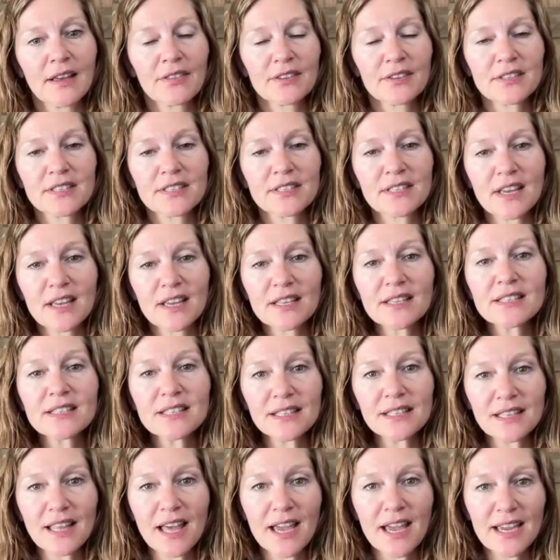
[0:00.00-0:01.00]
The
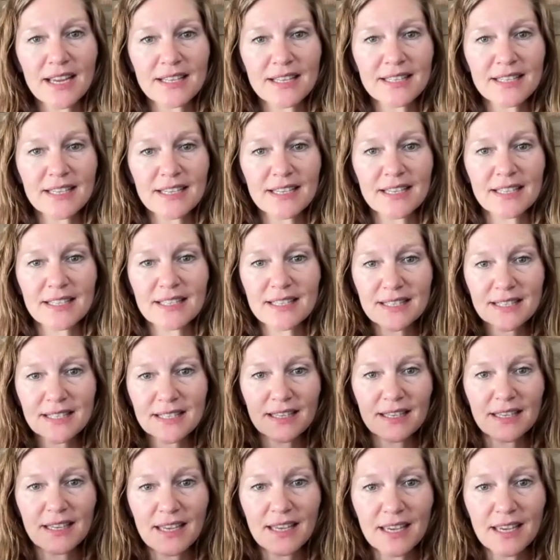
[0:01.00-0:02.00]
sun's light is
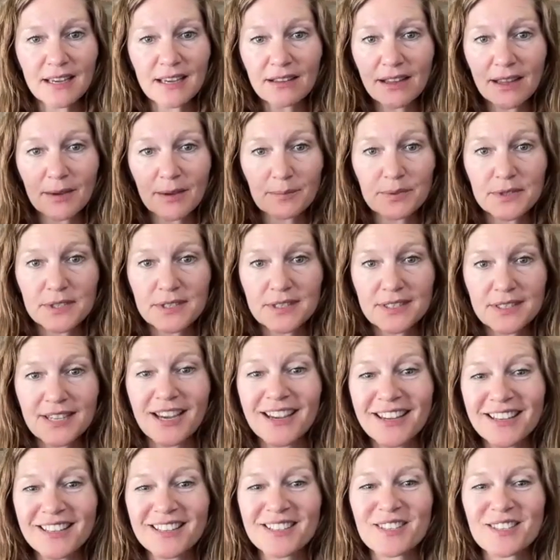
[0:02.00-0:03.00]
eclipsed,
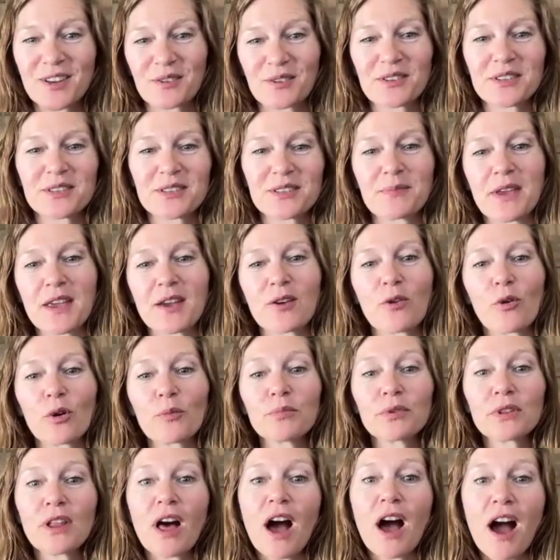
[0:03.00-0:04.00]
so to speak,
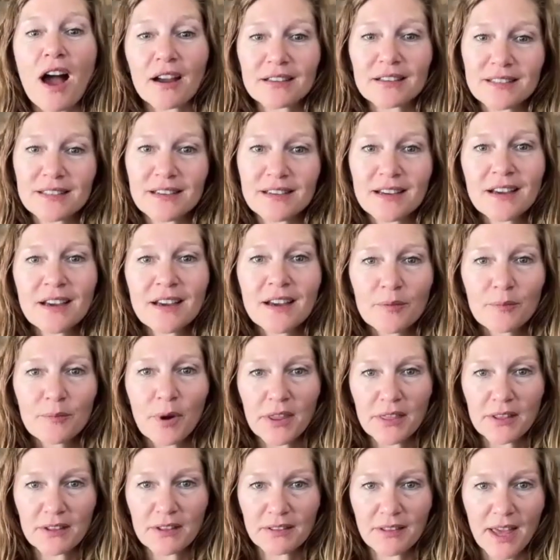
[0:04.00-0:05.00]
or blocked
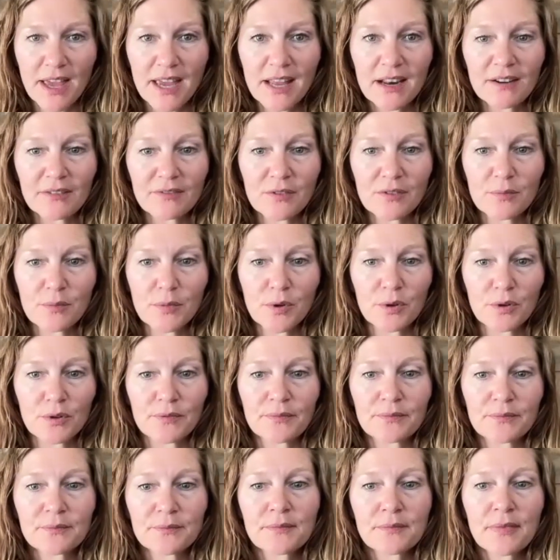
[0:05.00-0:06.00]
by the light of the
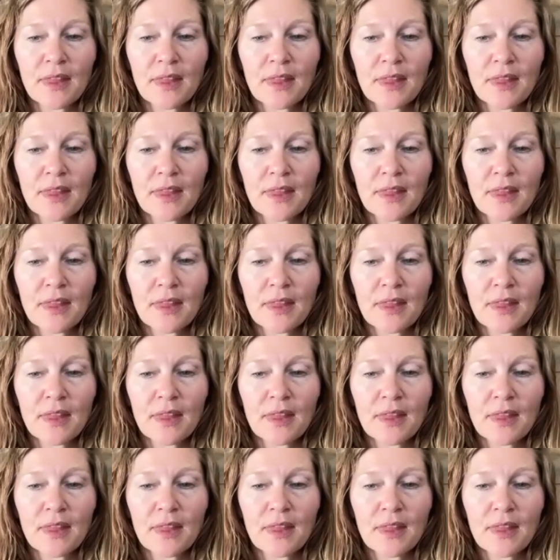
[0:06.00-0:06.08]
moon.